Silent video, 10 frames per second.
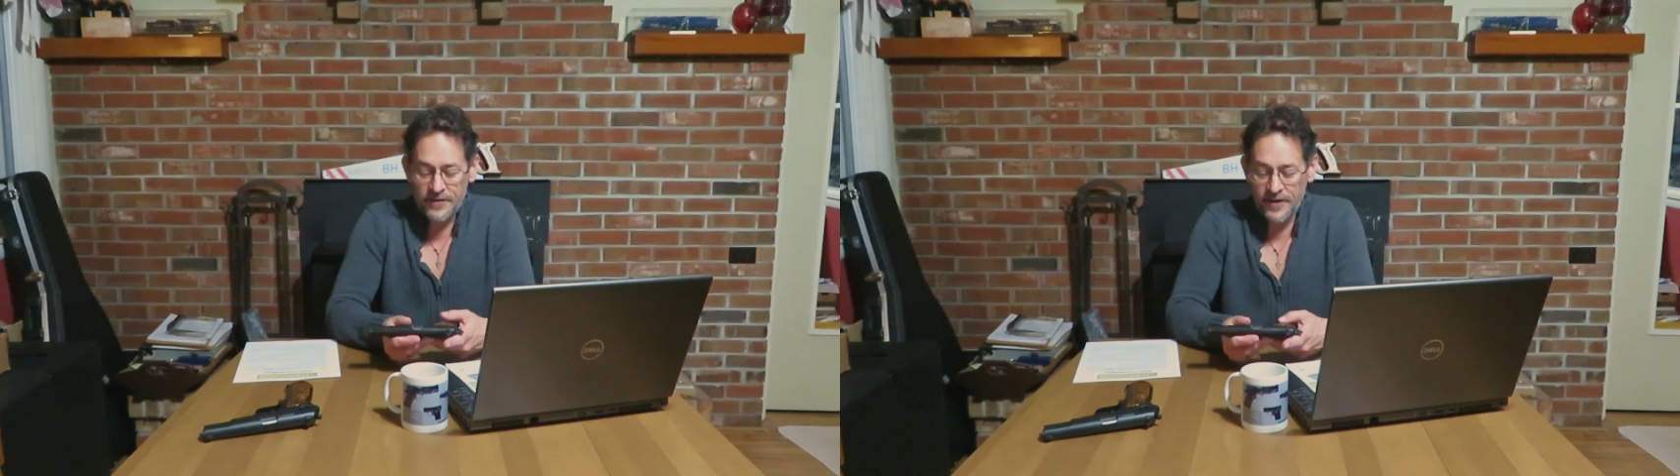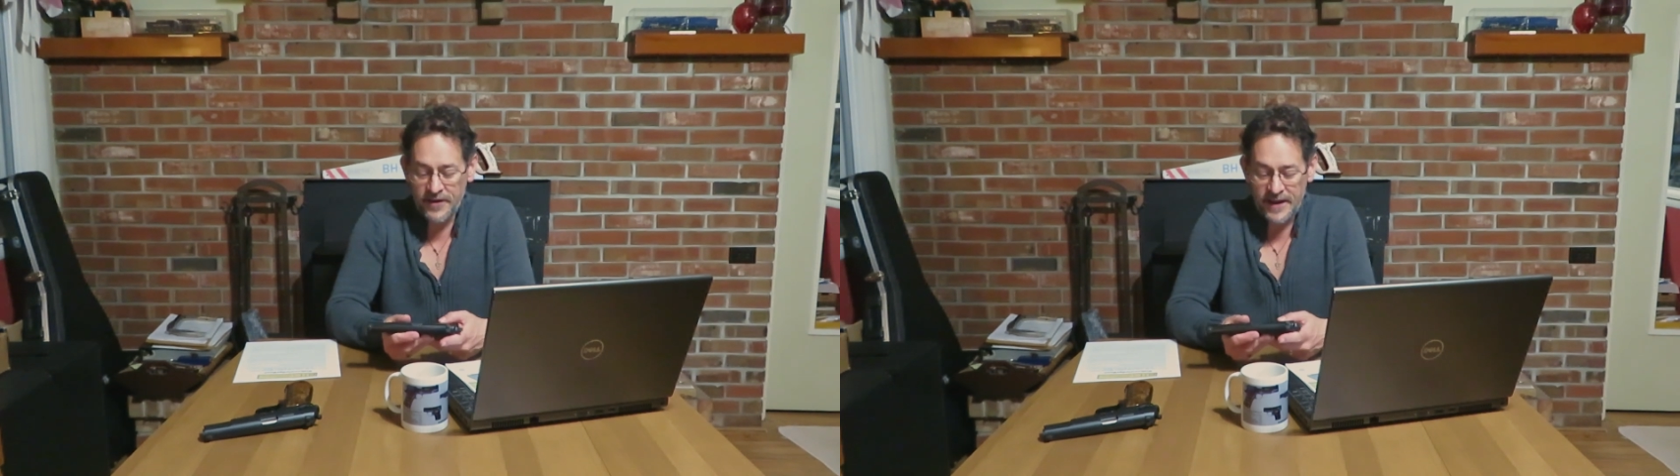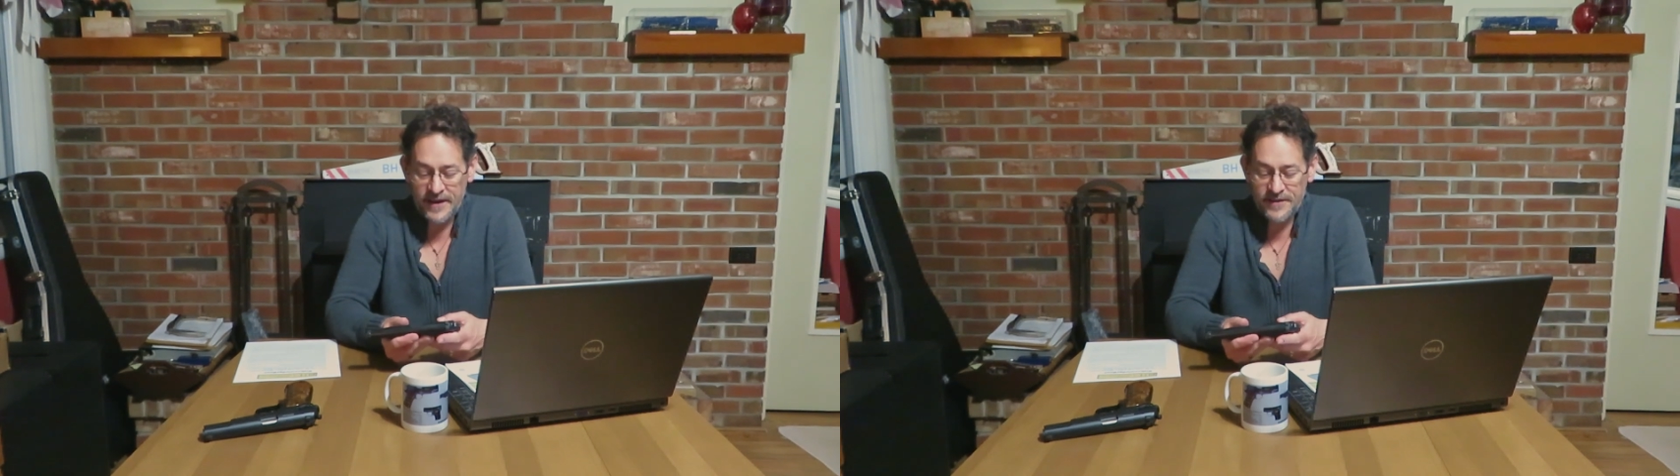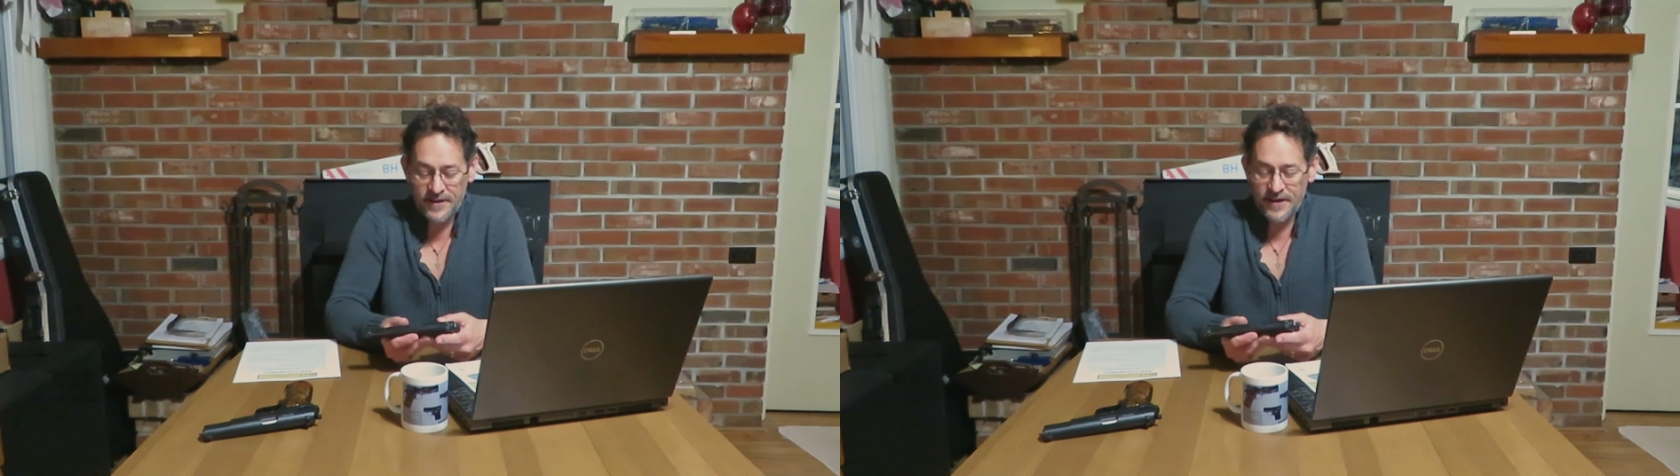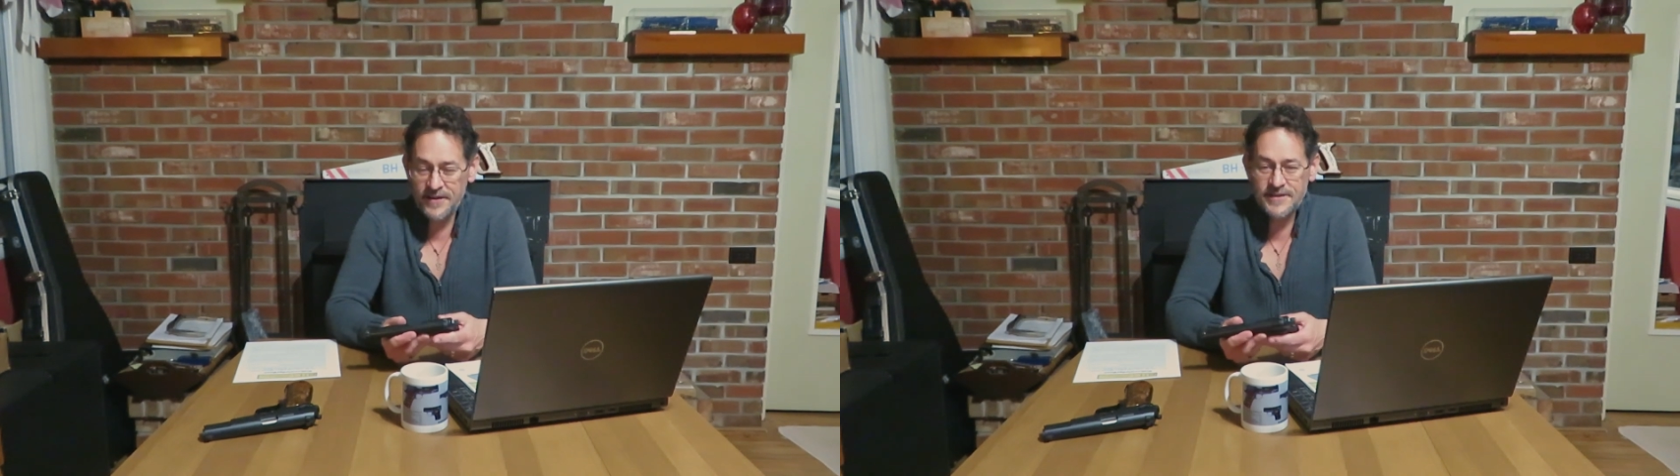their
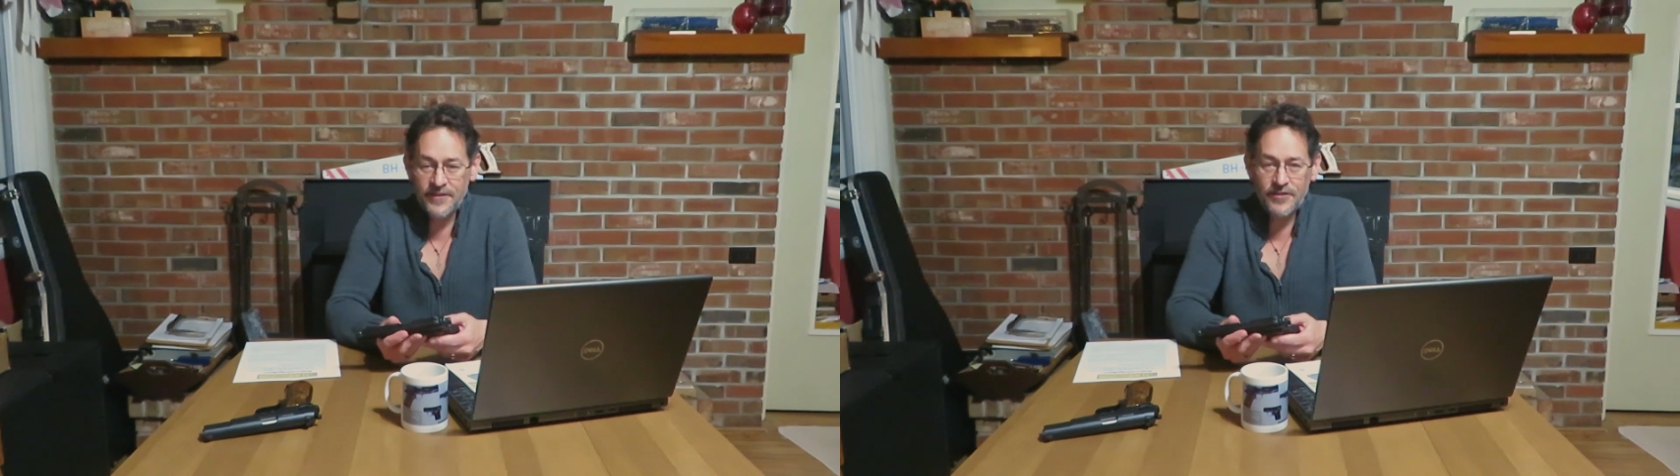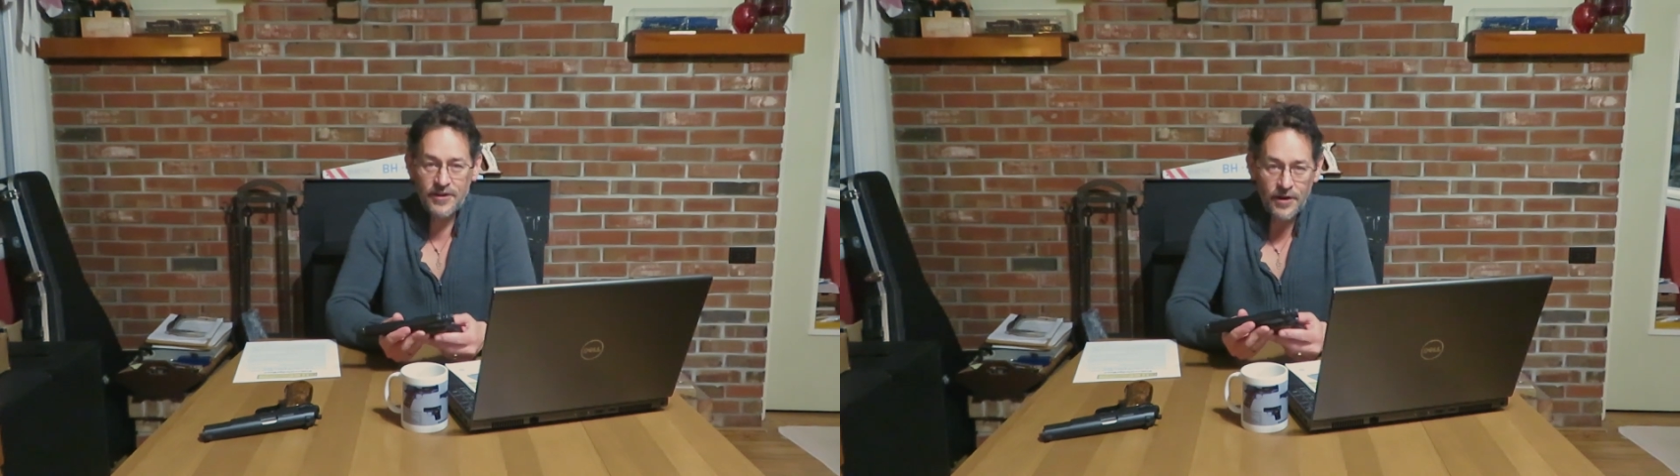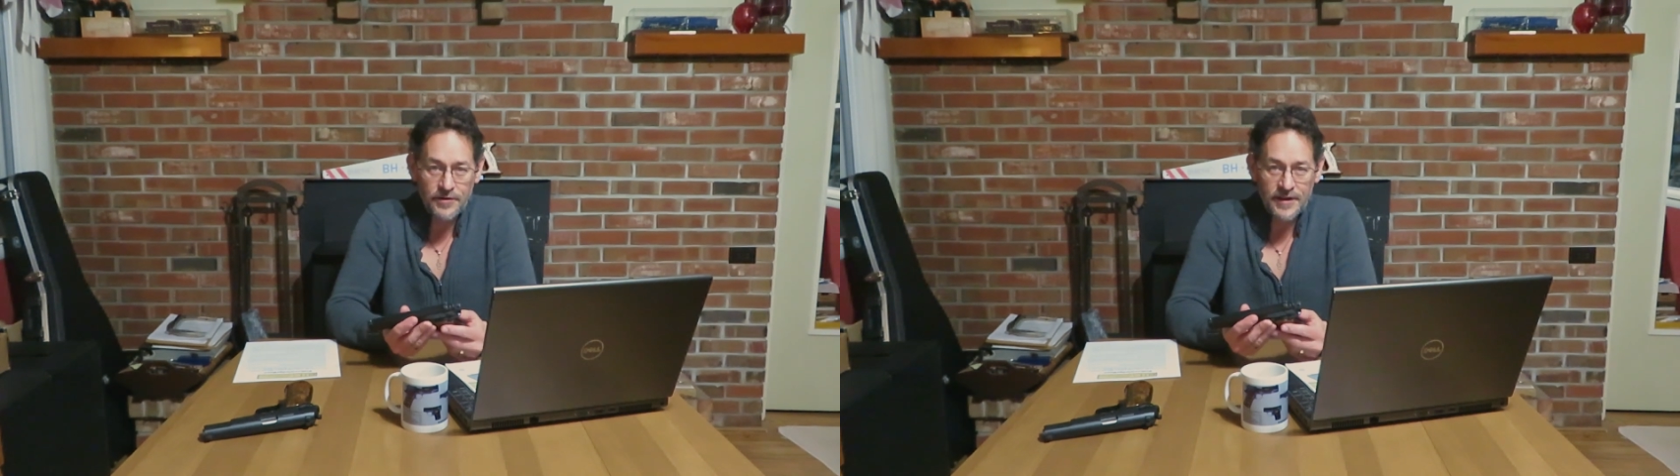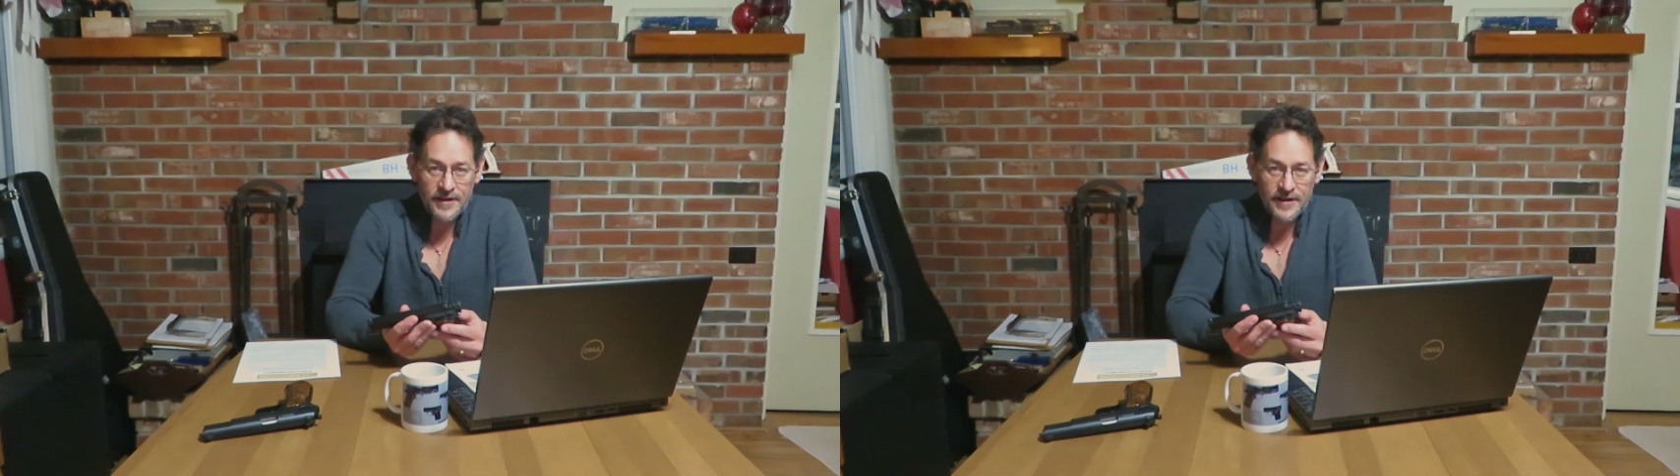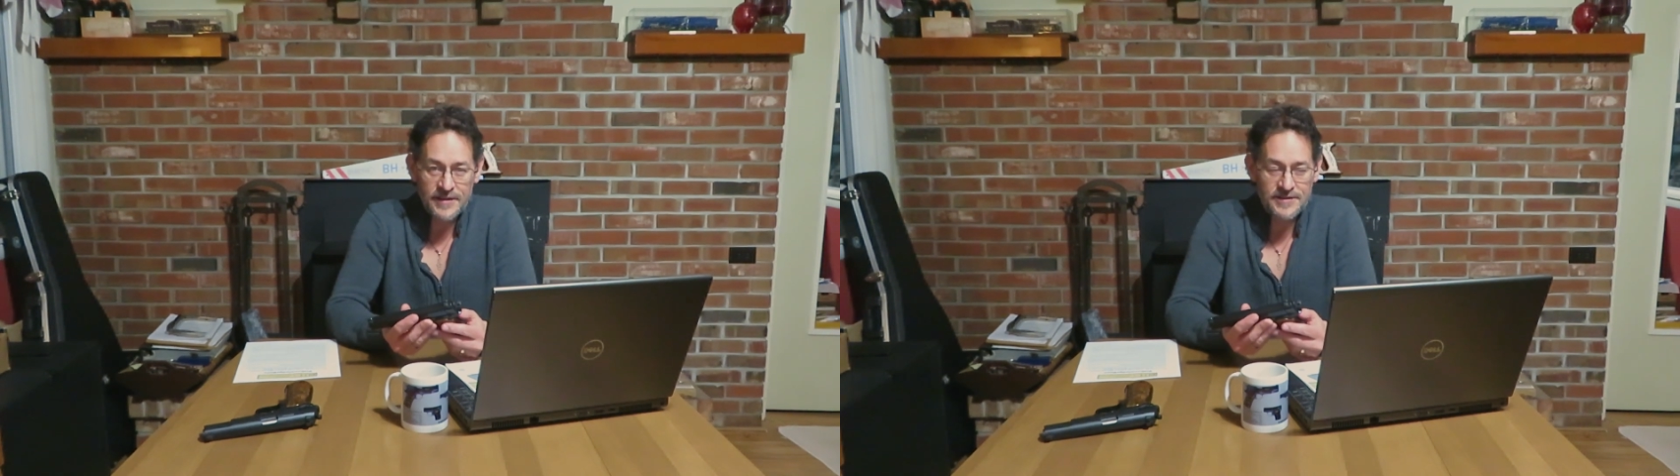handgun is ever
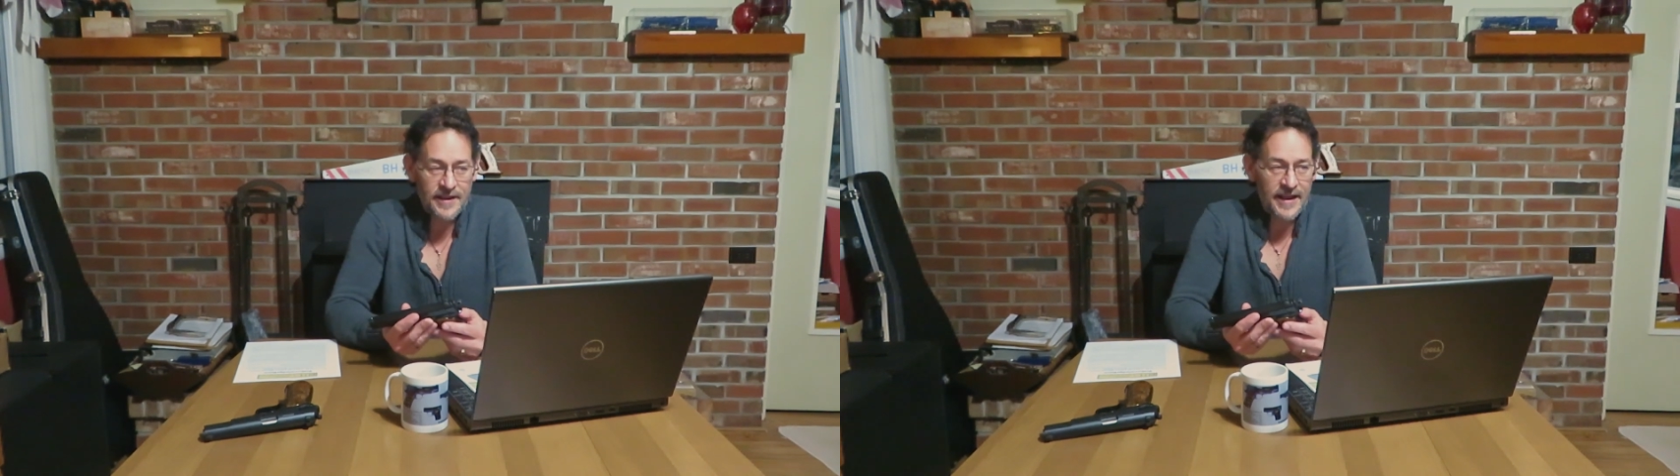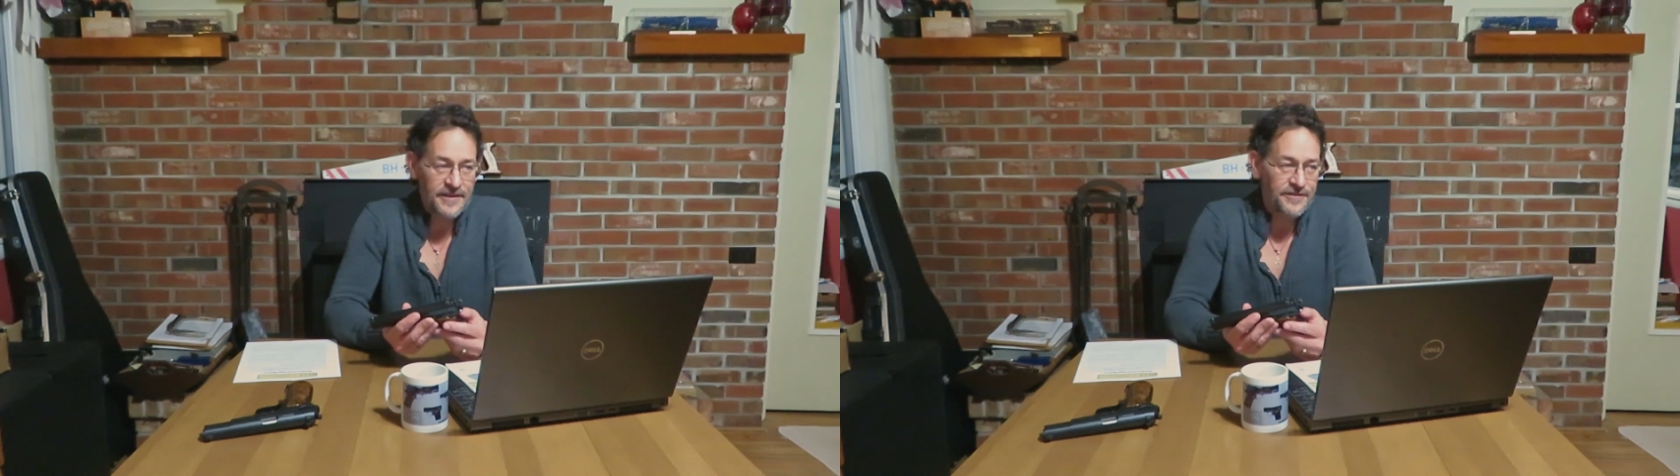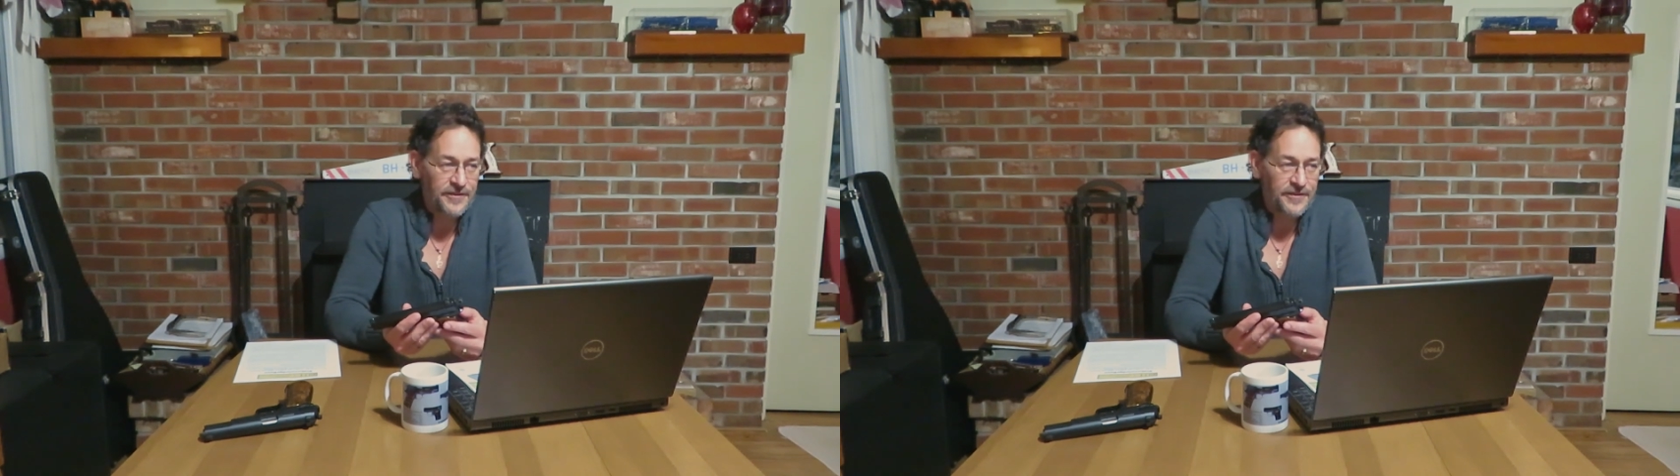loaded is like